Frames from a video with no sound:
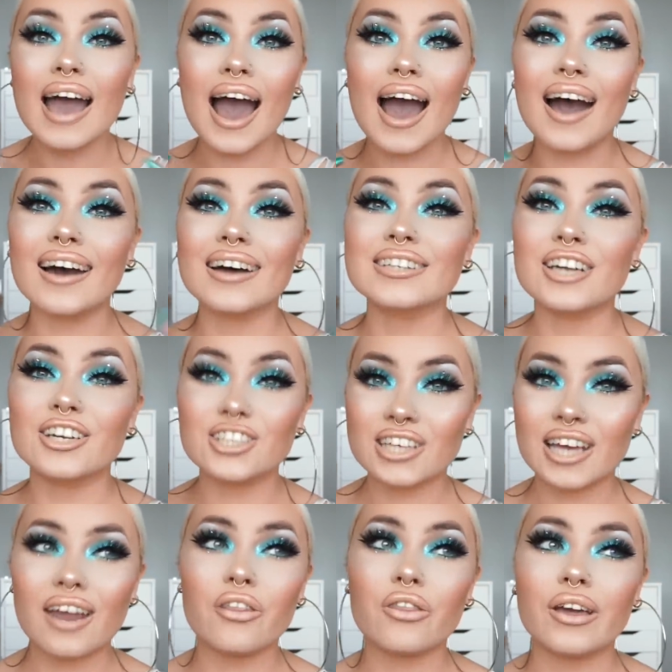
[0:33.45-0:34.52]
and I just
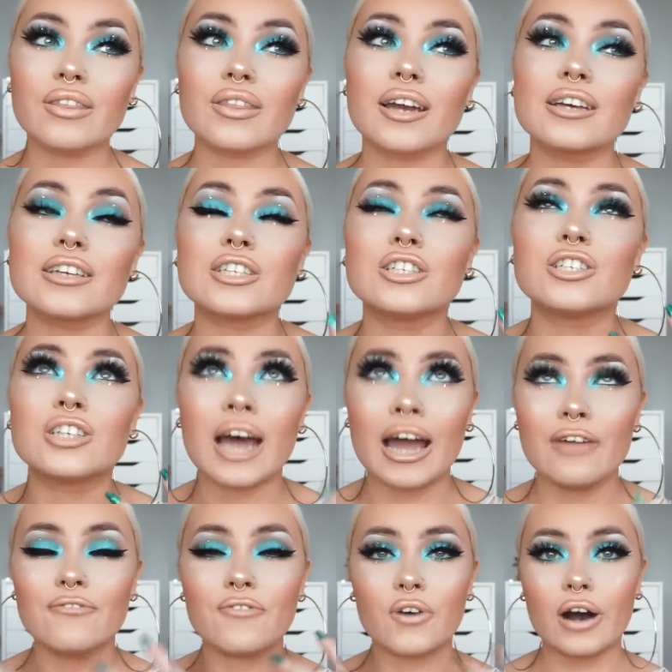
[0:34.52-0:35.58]
kind of think that it's
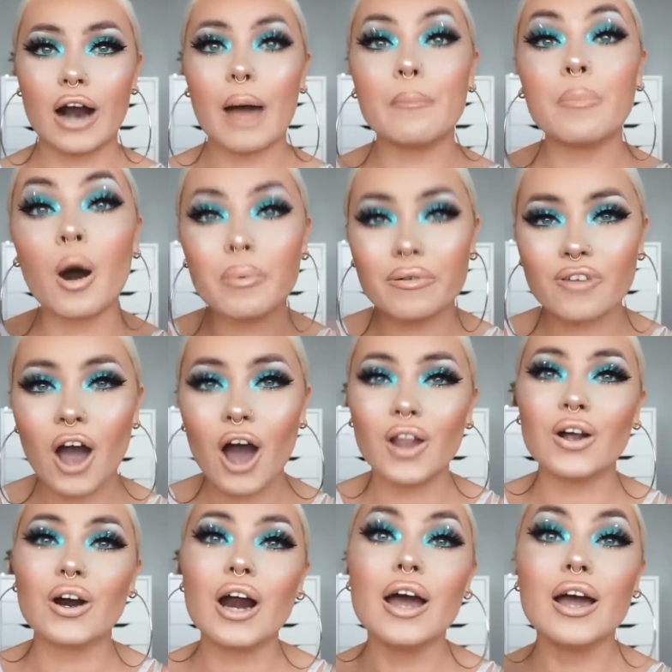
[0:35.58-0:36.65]
time for a pop of
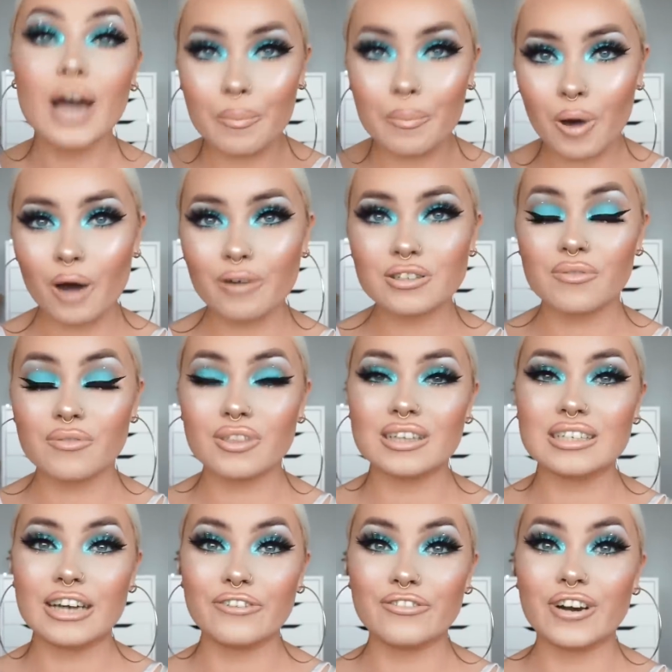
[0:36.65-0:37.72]
color, a pop of something
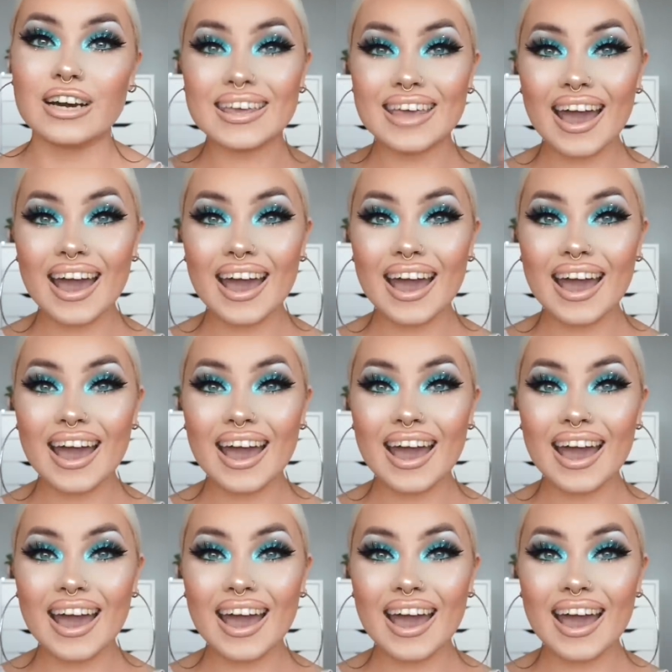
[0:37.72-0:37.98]
different.